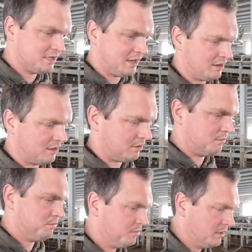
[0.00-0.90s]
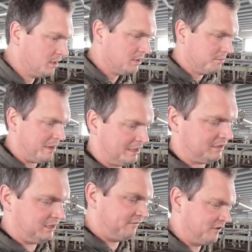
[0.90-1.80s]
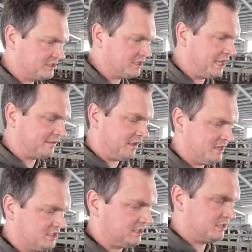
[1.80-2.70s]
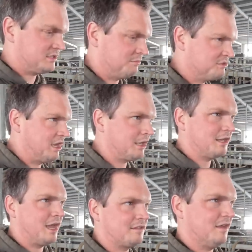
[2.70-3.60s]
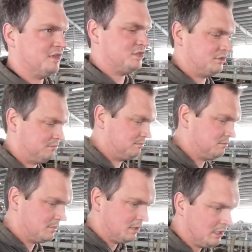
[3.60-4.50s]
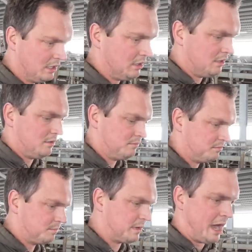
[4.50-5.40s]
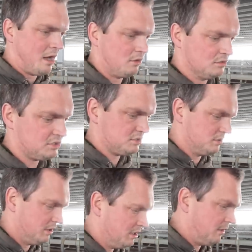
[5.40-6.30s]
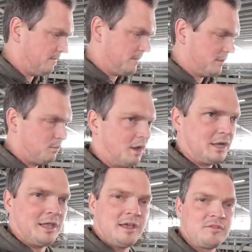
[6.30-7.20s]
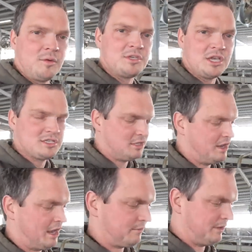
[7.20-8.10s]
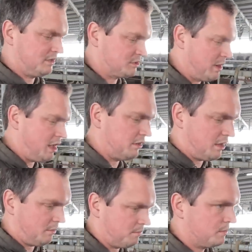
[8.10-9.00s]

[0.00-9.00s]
that are mainly first lactation and some second lactation cows, where I'd like to adjust the neck rail as well. And I'm